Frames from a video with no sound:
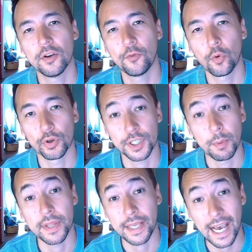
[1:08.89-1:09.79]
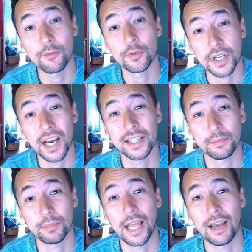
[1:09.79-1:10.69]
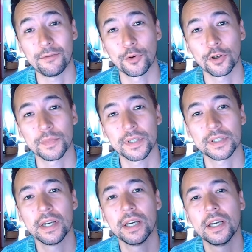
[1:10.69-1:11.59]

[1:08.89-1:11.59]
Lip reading: for some of the advertising platforms.